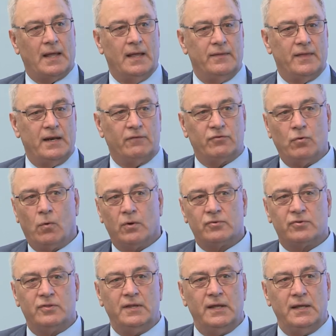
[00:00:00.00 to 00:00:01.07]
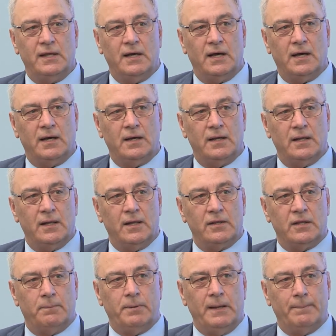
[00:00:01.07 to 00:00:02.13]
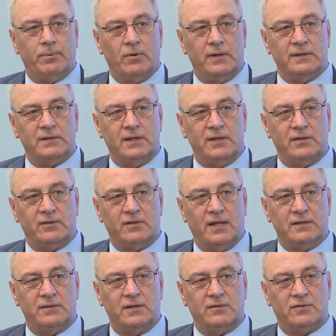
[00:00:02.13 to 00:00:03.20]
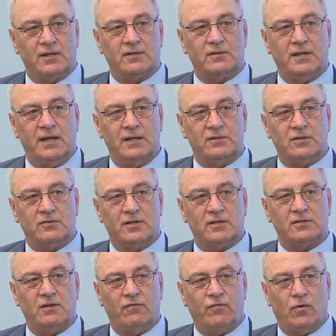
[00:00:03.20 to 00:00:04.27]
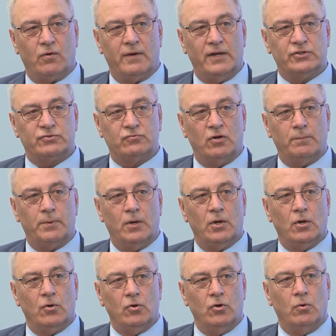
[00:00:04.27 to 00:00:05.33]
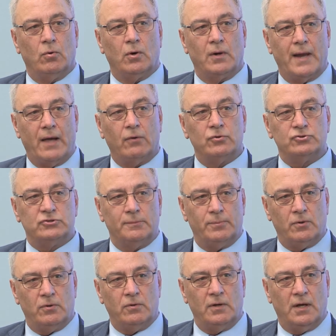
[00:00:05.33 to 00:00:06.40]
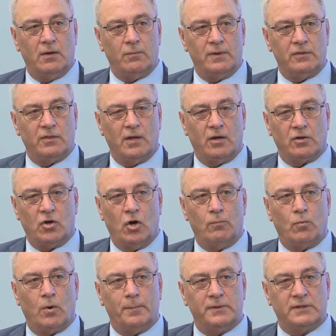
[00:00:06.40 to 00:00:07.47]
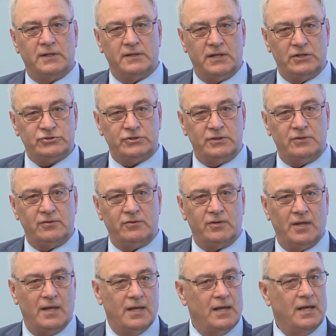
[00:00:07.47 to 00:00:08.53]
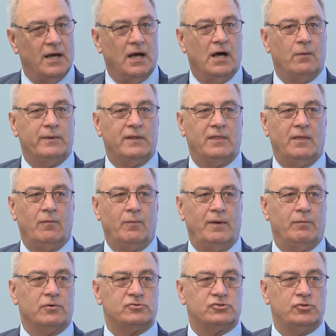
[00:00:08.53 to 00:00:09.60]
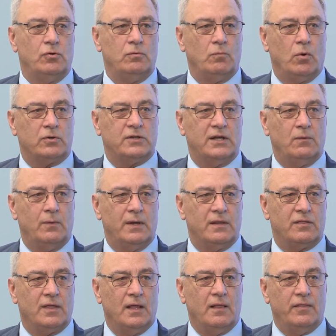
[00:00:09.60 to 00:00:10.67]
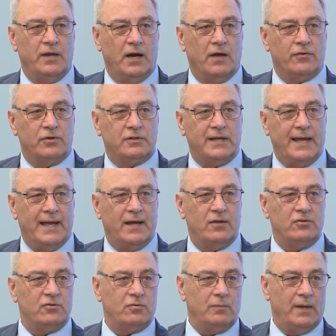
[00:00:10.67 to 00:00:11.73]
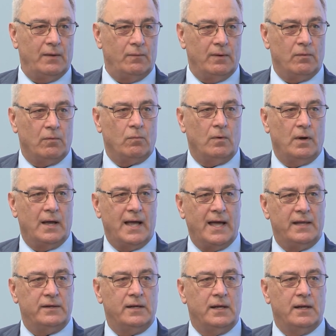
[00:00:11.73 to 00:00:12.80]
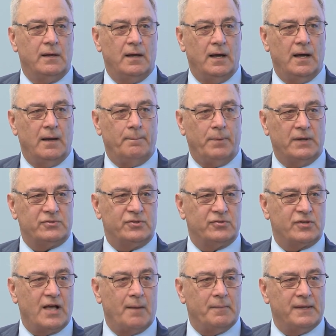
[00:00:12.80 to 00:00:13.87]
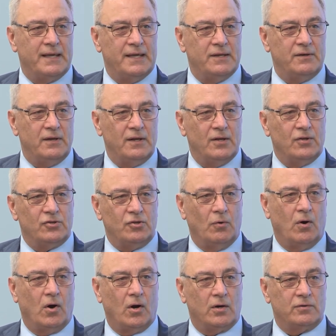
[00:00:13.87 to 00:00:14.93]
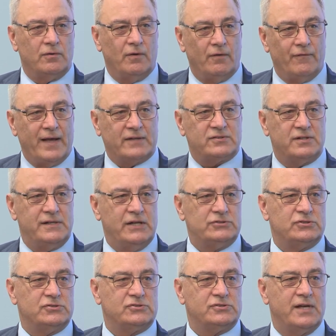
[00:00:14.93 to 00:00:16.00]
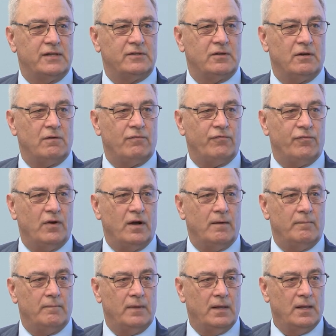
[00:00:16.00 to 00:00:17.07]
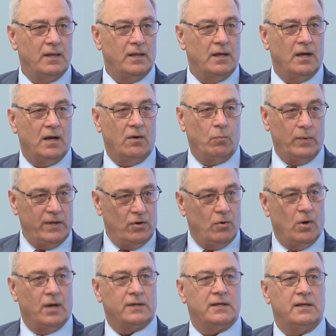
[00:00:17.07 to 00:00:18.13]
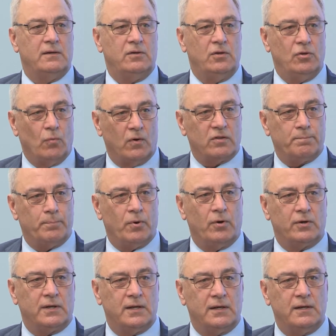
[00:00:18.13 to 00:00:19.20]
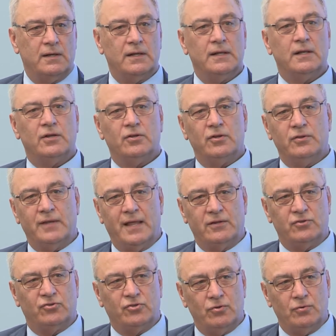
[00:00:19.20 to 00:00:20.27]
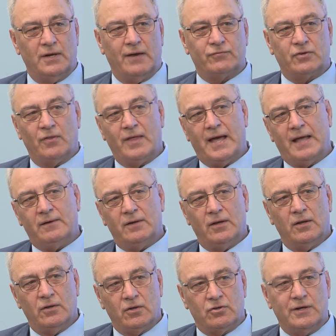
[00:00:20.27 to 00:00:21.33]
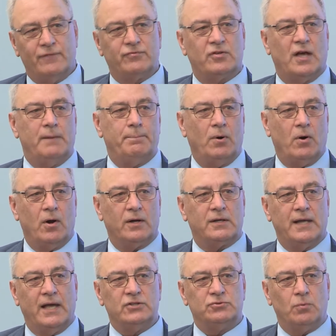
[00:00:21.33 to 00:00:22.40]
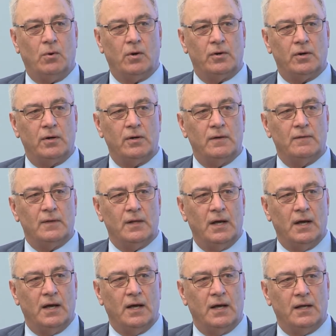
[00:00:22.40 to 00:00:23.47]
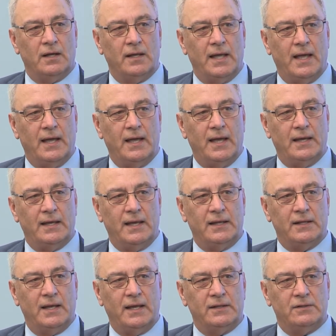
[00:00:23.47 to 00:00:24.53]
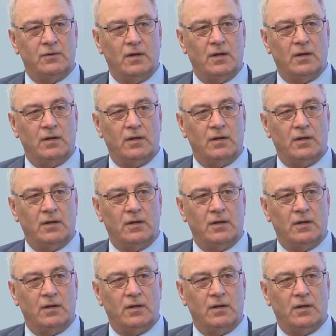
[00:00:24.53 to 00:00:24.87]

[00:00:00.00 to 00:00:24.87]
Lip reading: And then, of course, the people in the 16 to 64 age group who were eligible with comorbid conditions. We were soon working with the other towns. We had buses coming in to our vaccination center from Weehawken, North Bergen, then soon after that, Cliffside Park, Edgewater, and